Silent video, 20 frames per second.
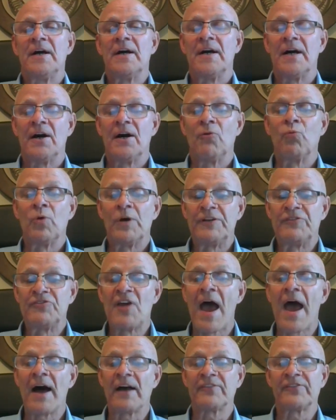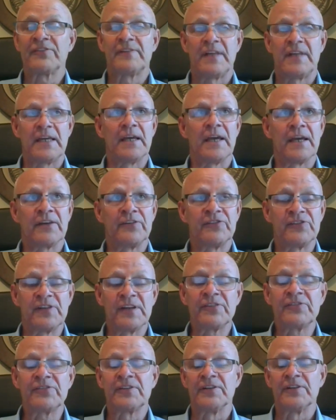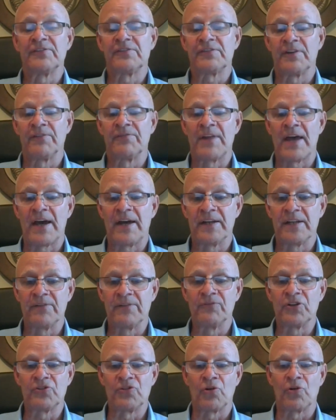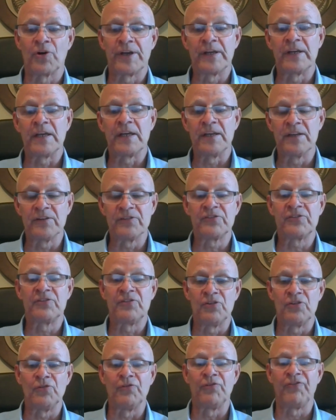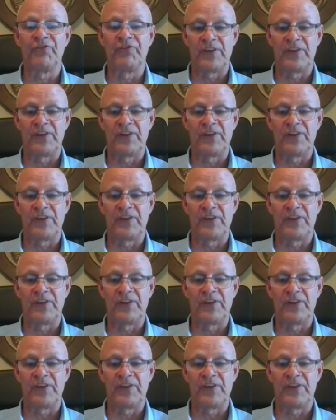would test the existence of that inventory is to